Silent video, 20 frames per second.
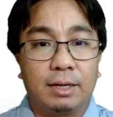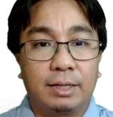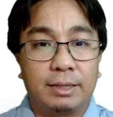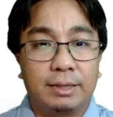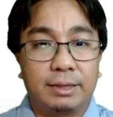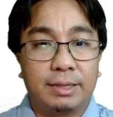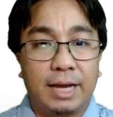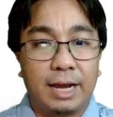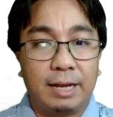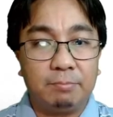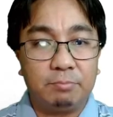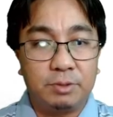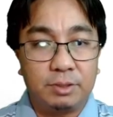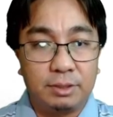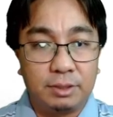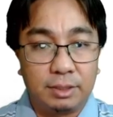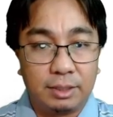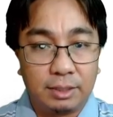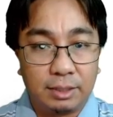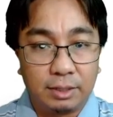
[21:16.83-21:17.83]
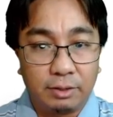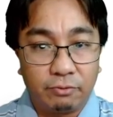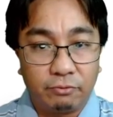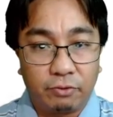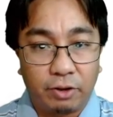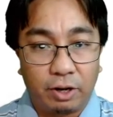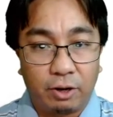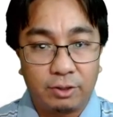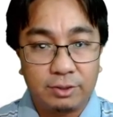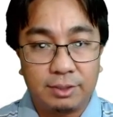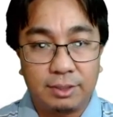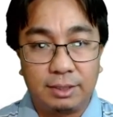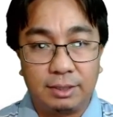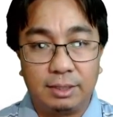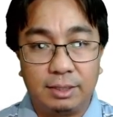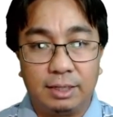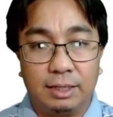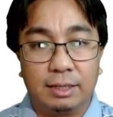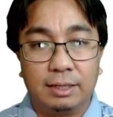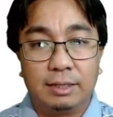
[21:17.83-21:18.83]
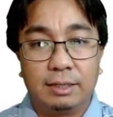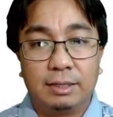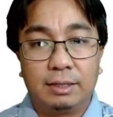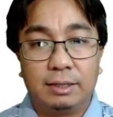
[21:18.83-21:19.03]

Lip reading: times the velocity